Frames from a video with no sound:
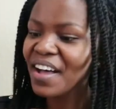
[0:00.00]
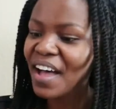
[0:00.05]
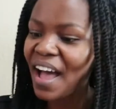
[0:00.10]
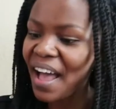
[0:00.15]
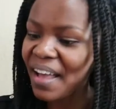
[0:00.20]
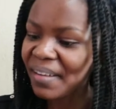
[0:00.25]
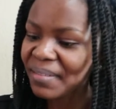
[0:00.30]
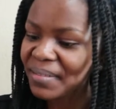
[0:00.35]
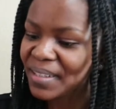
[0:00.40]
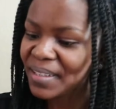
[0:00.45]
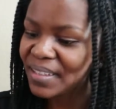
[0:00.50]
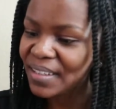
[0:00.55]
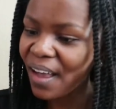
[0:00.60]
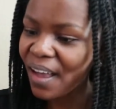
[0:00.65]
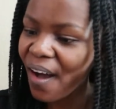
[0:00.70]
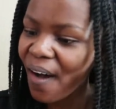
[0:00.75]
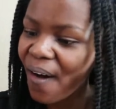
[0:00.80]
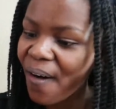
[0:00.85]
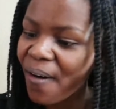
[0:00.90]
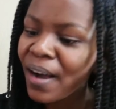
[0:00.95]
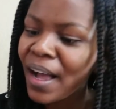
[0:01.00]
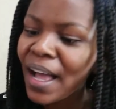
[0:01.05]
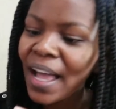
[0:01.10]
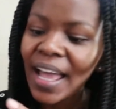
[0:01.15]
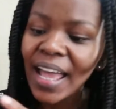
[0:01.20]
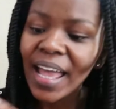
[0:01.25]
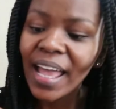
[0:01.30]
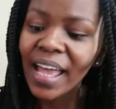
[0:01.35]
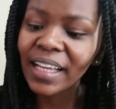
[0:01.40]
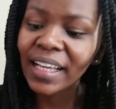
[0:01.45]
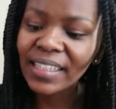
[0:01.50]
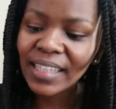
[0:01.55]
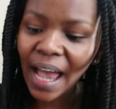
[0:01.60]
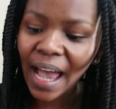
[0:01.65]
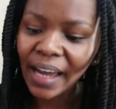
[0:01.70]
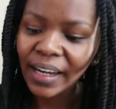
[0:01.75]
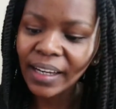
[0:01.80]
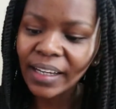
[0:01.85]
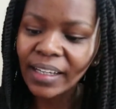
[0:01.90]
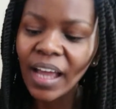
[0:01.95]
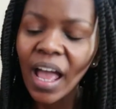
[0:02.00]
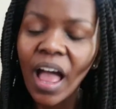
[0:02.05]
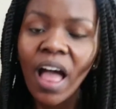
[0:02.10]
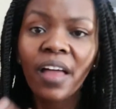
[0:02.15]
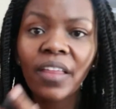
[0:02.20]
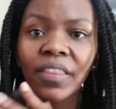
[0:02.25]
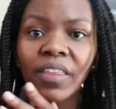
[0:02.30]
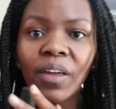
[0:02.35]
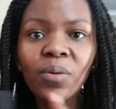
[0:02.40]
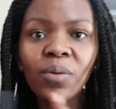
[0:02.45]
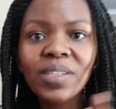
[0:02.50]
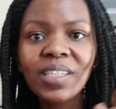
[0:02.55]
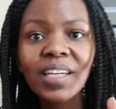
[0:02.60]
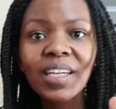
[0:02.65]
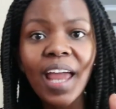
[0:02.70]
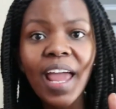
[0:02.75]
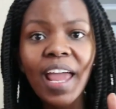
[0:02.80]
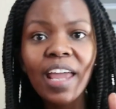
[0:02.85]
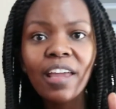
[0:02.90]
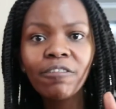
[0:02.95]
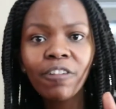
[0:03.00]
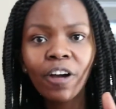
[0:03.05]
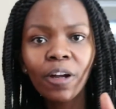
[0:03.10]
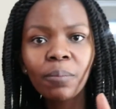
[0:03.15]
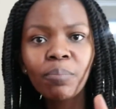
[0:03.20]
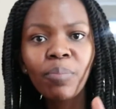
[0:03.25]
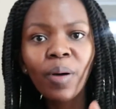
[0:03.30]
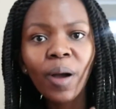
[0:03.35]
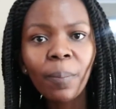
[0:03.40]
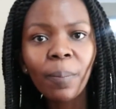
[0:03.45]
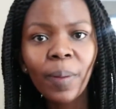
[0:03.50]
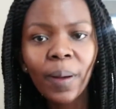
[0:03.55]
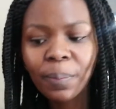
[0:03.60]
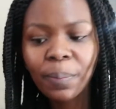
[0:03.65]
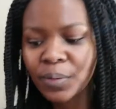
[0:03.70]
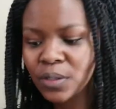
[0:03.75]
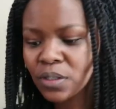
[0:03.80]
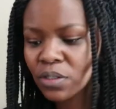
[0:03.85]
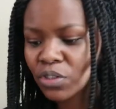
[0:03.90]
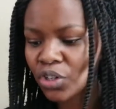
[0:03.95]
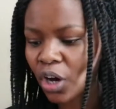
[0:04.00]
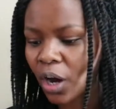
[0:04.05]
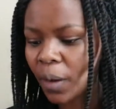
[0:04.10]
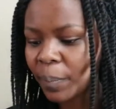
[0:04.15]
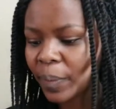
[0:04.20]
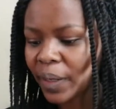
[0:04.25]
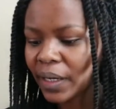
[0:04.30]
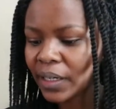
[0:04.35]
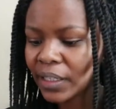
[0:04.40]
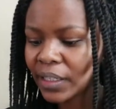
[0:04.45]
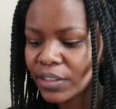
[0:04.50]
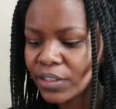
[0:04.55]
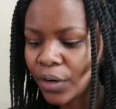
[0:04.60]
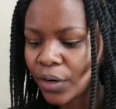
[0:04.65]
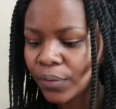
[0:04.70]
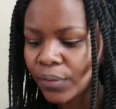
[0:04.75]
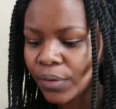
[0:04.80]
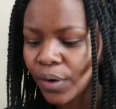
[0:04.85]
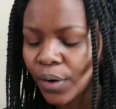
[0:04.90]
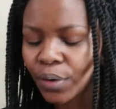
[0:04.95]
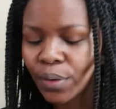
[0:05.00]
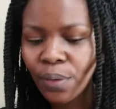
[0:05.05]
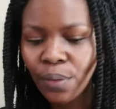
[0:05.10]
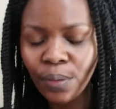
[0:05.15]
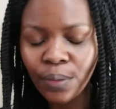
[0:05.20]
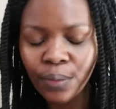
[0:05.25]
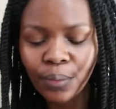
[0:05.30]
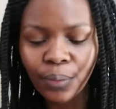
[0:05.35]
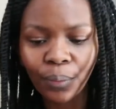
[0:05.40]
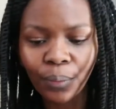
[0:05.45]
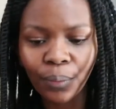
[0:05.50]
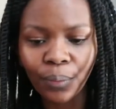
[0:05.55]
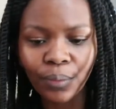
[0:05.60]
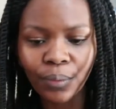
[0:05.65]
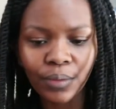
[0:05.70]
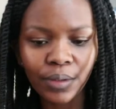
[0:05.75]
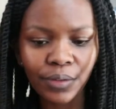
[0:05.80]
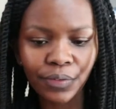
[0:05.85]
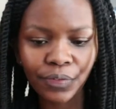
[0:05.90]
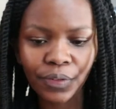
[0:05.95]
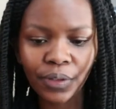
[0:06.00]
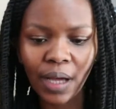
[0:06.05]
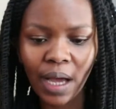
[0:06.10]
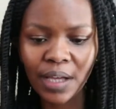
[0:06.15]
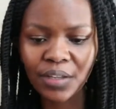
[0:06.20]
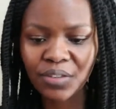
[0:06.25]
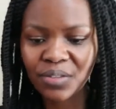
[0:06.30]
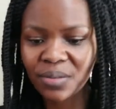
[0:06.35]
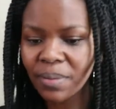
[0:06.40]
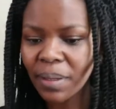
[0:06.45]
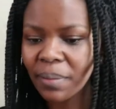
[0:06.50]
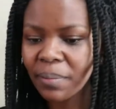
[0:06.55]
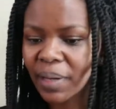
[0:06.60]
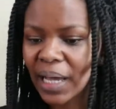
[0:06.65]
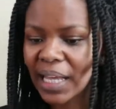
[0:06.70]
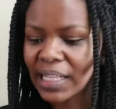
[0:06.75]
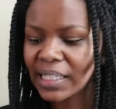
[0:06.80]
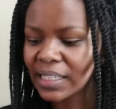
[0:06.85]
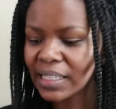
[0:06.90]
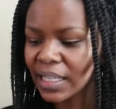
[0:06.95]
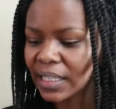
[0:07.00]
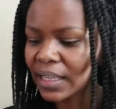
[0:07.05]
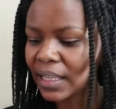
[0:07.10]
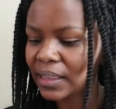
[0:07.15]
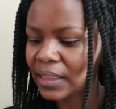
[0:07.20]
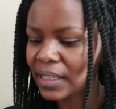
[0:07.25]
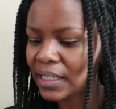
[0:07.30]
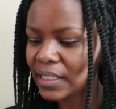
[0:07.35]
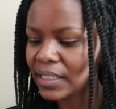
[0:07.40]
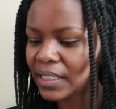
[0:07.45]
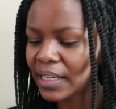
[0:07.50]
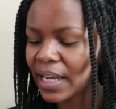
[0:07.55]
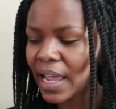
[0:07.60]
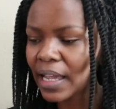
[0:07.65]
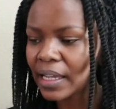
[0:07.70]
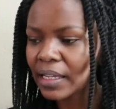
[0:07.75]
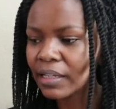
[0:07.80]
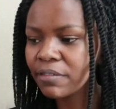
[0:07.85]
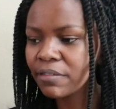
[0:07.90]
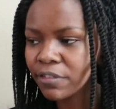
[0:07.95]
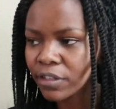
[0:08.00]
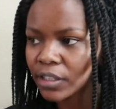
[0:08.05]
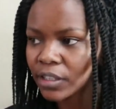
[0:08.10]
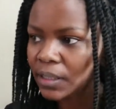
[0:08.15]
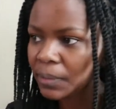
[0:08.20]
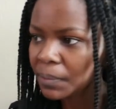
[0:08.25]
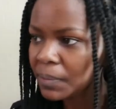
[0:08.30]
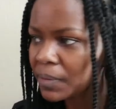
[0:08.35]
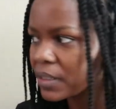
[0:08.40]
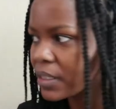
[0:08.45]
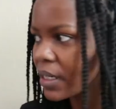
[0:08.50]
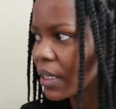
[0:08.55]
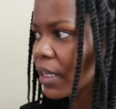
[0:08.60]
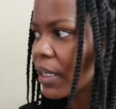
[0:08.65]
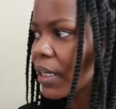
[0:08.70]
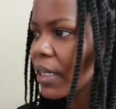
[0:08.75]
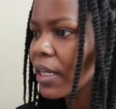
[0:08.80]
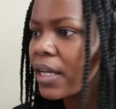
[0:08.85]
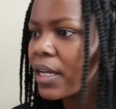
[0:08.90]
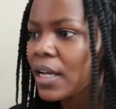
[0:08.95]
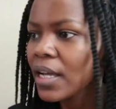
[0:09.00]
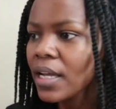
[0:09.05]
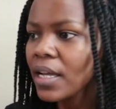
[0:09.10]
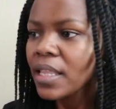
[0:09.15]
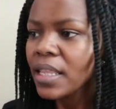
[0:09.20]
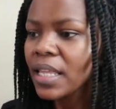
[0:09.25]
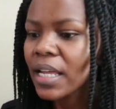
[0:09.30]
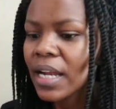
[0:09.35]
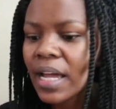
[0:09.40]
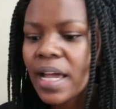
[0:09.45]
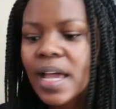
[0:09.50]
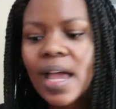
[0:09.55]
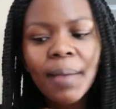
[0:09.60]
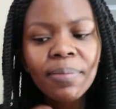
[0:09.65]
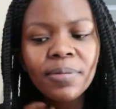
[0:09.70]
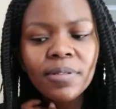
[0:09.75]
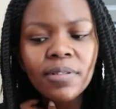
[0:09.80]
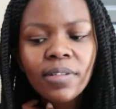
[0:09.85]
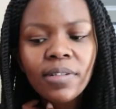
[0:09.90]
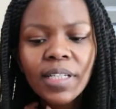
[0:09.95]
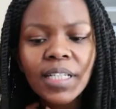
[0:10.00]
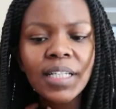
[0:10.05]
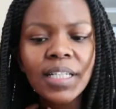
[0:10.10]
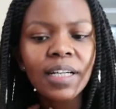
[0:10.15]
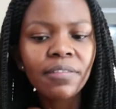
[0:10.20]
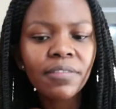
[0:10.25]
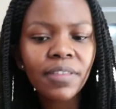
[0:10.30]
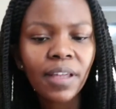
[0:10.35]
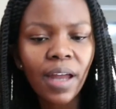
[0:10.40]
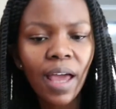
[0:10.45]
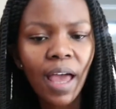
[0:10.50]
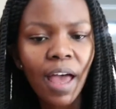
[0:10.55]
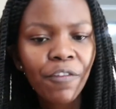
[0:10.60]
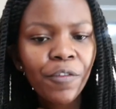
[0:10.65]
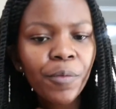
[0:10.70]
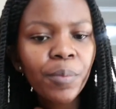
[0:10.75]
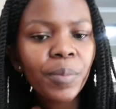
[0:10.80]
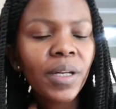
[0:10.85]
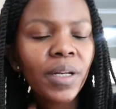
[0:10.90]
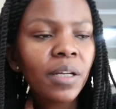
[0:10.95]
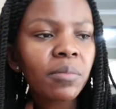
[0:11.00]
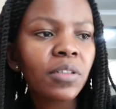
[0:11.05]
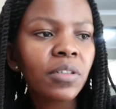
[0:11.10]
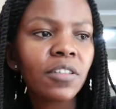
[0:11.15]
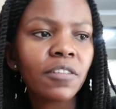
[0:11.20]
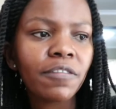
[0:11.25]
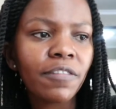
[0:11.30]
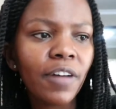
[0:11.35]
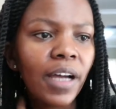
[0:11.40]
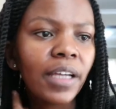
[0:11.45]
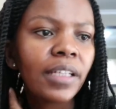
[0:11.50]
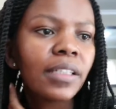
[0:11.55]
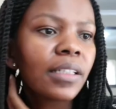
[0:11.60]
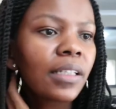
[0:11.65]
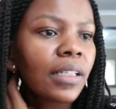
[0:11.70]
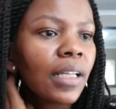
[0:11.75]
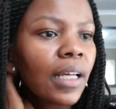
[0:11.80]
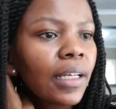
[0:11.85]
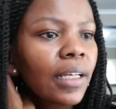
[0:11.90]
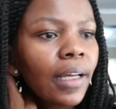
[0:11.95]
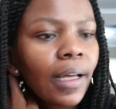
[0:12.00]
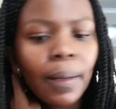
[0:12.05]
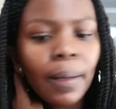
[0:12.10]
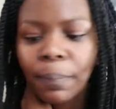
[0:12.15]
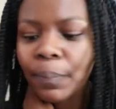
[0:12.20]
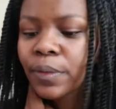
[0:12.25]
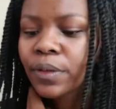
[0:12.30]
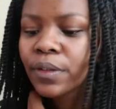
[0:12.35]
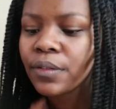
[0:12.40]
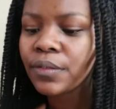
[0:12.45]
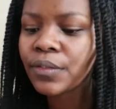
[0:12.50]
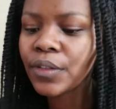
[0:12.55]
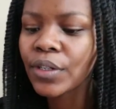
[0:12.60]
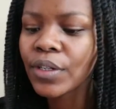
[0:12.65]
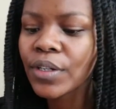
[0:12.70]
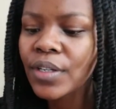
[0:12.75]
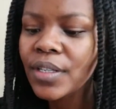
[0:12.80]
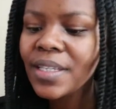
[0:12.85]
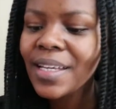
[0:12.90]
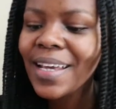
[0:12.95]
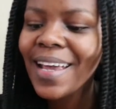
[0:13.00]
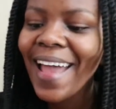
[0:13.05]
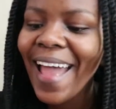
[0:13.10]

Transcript: I'm so excited. There was an Avon pop-up shop, and I don't know if you guys remember, I said that there's an Avon lipstick that I absolutely love that I haven't been able to find in like a couple of years,